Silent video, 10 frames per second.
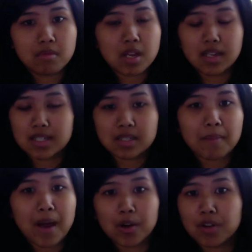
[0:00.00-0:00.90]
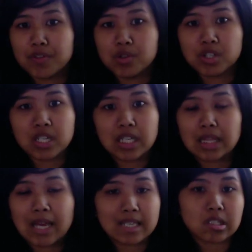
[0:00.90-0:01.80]
It doesn't matter if you just eat
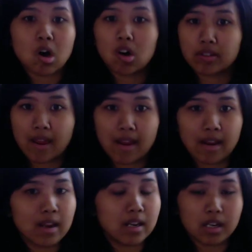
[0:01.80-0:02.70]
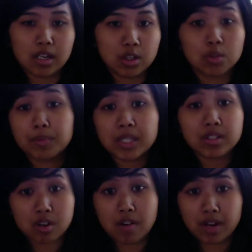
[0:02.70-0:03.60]
lettuce all day, you'll be
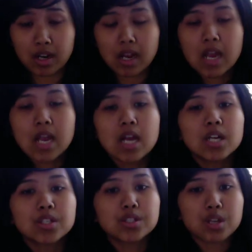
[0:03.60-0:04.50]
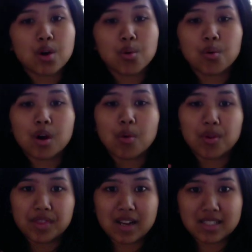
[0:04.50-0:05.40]
starving. So
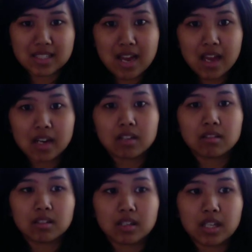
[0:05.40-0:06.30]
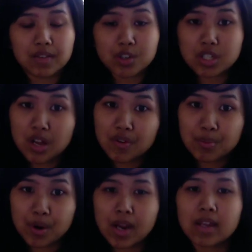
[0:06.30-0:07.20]
with that said, give yourself a
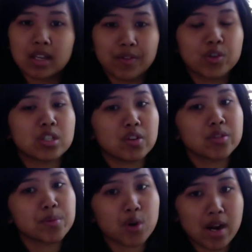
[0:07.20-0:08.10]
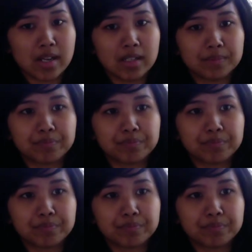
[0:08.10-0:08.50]
break, give yourself some credit.